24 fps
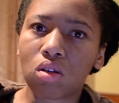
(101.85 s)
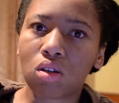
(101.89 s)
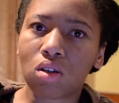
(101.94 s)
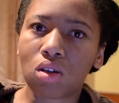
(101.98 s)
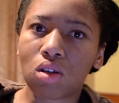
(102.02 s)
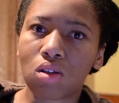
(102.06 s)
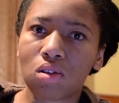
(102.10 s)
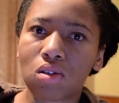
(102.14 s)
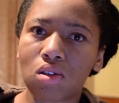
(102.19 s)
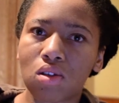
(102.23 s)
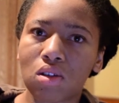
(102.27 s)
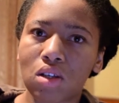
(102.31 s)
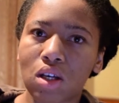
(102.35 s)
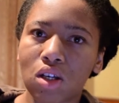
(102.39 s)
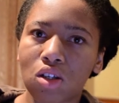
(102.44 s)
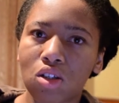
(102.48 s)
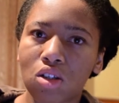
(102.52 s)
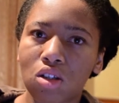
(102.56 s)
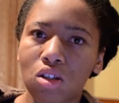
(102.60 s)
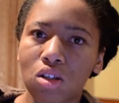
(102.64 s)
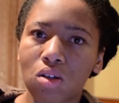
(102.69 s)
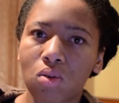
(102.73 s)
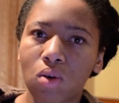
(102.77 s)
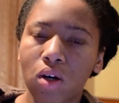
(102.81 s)
this is
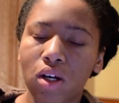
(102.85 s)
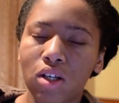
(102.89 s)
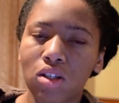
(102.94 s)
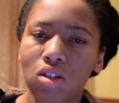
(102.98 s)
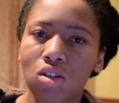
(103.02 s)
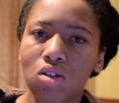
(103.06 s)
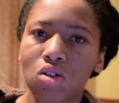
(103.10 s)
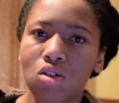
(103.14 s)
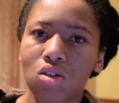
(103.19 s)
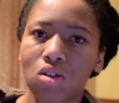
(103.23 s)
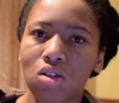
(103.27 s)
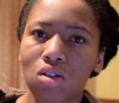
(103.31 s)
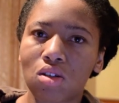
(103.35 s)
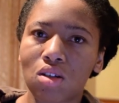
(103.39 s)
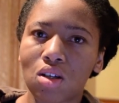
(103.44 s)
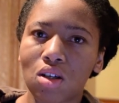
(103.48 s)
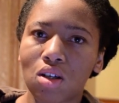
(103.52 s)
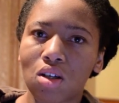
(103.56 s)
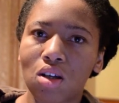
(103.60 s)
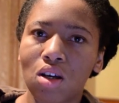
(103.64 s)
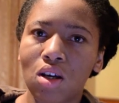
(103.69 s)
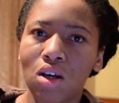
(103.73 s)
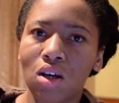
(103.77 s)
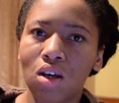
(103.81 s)
actually quite
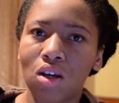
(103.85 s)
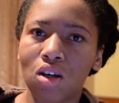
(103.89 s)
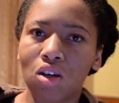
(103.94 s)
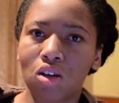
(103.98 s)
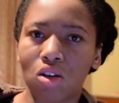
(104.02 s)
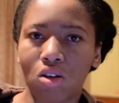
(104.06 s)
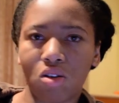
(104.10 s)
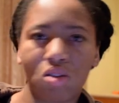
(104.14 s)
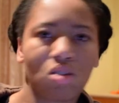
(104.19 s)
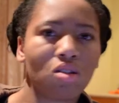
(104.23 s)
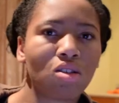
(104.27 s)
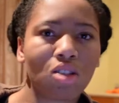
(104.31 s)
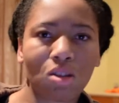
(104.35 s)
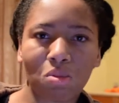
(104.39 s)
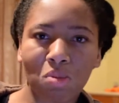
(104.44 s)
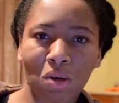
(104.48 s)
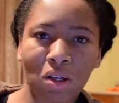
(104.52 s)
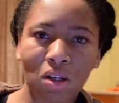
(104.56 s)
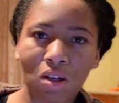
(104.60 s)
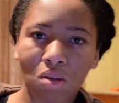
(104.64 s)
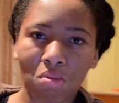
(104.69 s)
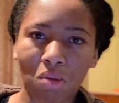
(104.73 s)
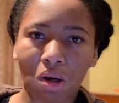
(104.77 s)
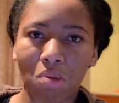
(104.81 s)
interesting, you know, and
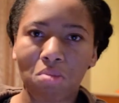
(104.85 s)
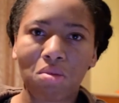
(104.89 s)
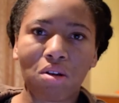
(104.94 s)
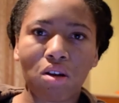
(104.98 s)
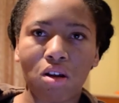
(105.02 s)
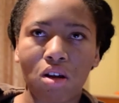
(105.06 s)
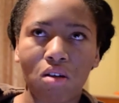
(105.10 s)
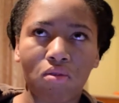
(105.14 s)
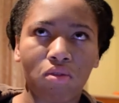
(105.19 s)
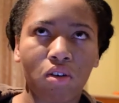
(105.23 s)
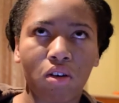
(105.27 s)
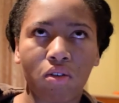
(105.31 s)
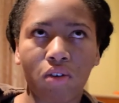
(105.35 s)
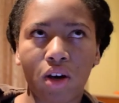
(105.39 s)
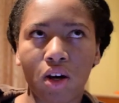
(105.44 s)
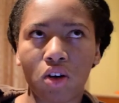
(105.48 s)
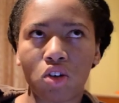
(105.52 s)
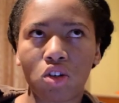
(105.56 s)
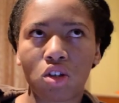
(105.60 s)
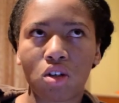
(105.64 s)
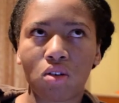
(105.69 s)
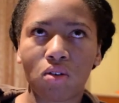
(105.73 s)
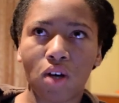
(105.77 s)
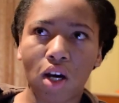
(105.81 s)
suspending my belief of how
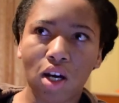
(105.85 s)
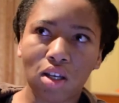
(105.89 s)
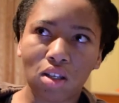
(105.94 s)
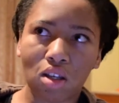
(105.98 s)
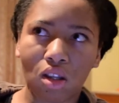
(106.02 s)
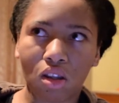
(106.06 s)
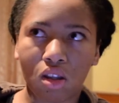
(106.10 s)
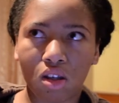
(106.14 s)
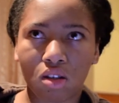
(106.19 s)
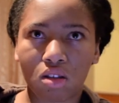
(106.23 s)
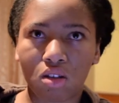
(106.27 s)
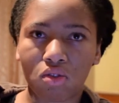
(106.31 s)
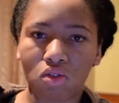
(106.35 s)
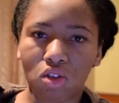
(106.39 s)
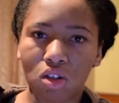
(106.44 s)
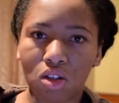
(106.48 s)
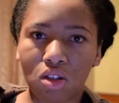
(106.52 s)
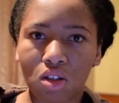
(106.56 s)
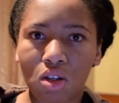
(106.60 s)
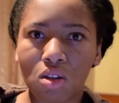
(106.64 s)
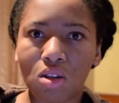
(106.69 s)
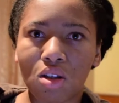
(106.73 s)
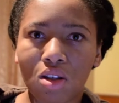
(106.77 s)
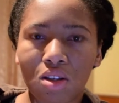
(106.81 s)
she's writing this if
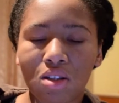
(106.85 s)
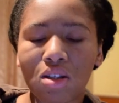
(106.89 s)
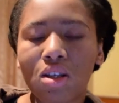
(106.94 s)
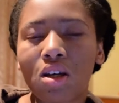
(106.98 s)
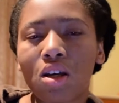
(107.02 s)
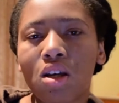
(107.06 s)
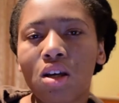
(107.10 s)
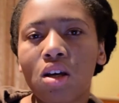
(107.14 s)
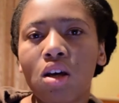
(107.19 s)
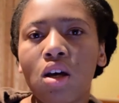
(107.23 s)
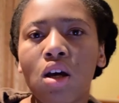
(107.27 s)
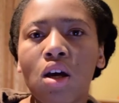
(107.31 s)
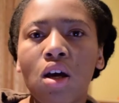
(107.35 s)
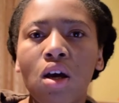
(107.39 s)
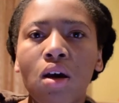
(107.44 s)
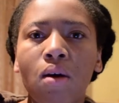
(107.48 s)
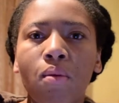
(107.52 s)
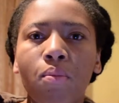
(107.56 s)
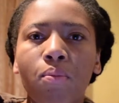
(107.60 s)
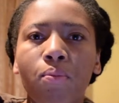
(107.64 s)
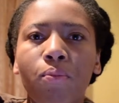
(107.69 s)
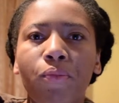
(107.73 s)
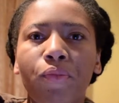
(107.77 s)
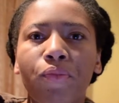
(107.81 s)
she's in the sea.
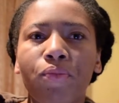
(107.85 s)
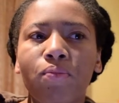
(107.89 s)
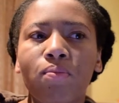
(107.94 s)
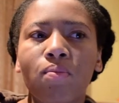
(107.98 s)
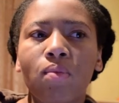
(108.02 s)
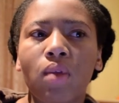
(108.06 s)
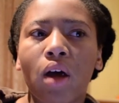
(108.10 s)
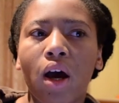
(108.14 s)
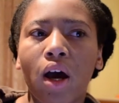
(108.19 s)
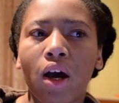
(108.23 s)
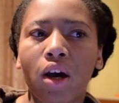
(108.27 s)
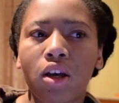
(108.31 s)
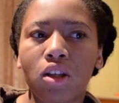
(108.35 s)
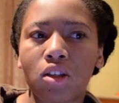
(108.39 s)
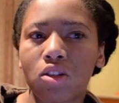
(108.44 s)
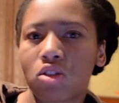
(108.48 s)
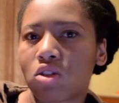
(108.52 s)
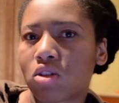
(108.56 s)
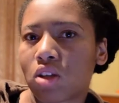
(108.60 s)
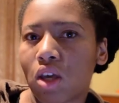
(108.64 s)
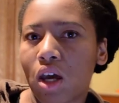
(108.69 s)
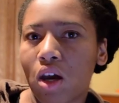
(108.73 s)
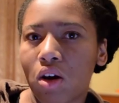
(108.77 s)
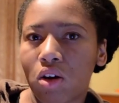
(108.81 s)
I
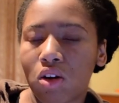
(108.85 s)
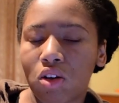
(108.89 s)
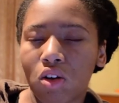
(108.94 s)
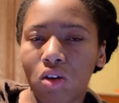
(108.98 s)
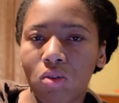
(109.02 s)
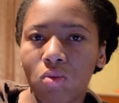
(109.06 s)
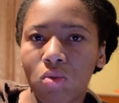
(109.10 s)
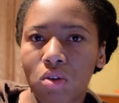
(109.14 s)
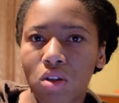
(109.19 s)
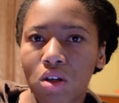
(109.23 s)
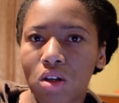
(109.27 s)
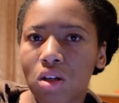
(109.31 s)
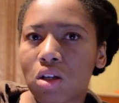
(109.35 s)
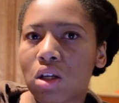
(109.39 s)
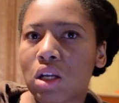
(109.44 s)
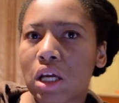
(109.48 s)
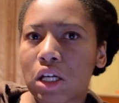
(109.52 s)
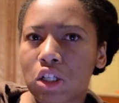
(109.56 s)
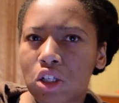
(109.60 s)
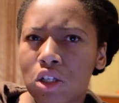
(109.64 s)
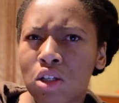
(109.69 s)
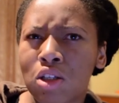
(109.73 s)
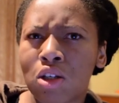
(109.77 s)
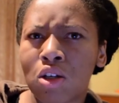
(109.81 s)
just carried on with it, and it
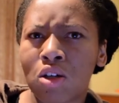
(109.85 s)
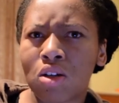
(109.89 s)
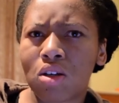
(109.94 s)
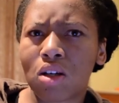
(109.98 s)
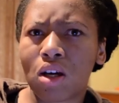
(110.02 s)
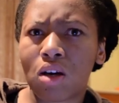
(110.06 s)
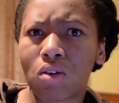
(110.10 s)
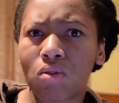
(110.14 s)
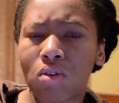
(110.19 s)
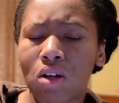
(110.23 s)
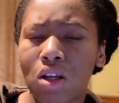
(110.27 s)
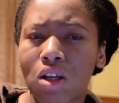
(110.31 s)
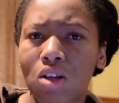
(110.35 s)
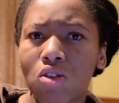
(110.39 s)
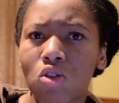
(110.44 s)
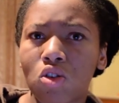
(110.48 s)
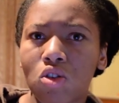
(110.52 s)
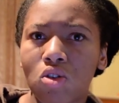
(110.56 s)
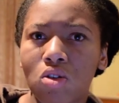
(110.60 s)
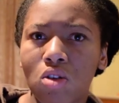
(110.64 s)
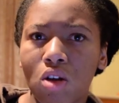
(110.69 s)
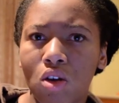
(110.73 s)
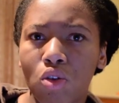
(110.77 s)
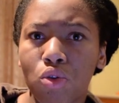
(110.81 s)
actually turned out really
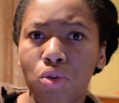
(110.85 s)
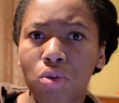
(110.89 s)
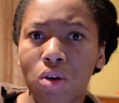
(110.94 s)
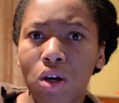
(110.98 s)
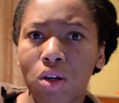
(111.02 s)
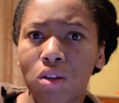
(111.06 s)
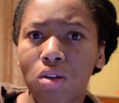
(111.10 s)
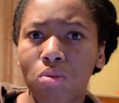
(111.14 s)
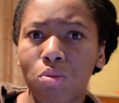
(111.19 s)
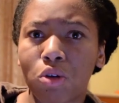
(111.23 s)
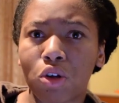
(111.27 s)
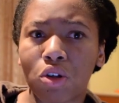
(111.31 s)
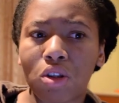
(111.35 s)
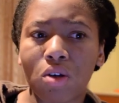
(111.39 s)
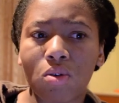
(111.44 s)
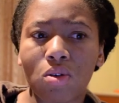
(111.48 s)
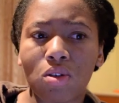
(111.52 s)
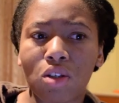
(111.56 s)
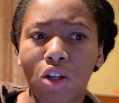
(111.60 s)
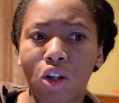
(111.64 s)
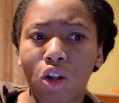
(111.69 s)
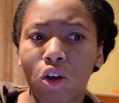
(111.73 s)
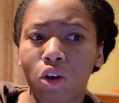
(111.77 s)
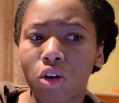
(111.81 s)
interesting throughout the book. There
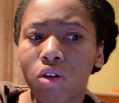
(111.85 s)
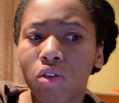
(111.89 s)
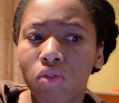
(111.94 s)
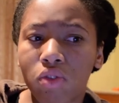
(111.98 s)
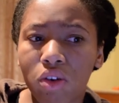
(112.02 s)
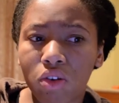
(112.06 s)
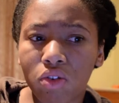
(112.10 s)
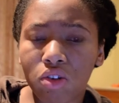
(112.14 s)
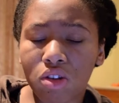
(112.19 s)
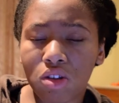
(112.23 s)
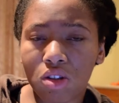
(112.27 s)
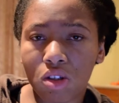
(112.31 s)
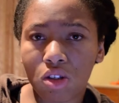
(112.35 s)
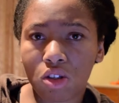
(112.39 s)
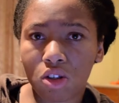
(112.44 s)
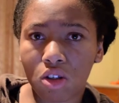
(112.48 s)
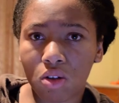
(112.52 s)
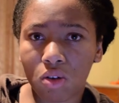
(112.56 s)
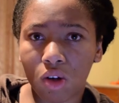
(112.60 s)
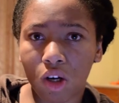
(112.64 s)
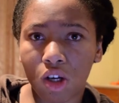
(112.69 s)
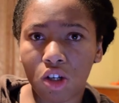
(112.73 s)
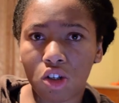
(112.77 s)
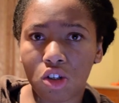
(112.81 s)
was a lot of different
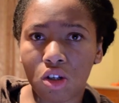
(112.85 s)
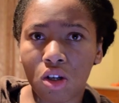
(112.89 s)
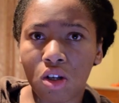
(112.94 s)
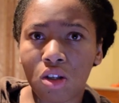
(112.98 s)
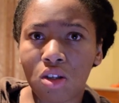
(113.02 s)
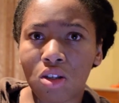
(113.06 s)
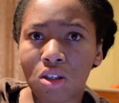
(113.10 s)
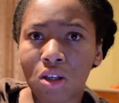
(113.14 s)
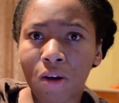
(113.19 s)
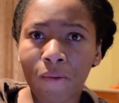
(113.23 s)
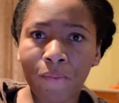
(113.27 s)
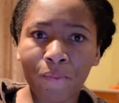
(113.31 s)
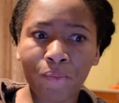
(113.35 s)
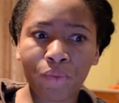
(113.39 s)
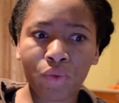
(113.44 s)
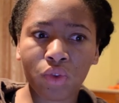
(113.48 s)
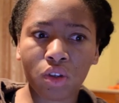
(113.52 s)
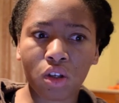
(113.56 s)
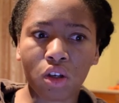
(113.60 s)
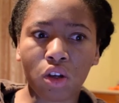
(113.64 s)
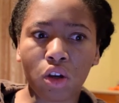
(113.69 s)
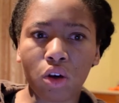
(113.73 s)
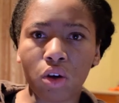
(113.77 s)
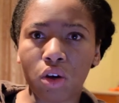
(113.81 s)
situations,
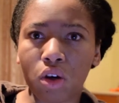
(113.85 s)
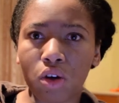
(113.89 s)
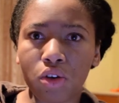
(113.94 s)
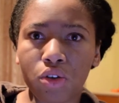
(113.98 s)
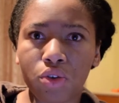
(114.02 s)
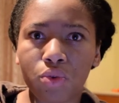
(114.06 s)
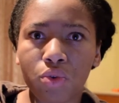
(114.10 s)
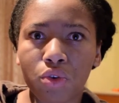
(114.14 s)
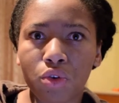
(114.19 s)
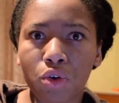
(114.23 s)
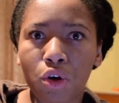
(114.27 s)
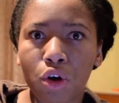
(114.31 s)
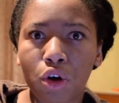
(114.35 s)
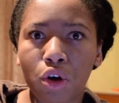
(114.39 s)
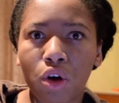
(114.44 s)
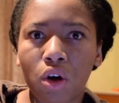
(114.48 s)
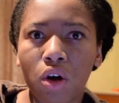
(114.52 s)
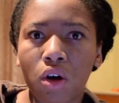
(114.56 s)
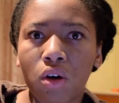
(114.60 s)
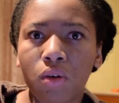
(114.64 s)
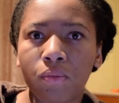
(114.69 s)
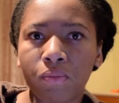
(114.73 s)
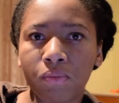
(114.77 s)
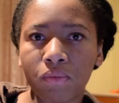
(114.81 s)
you know, goes through
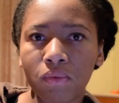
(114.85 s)
her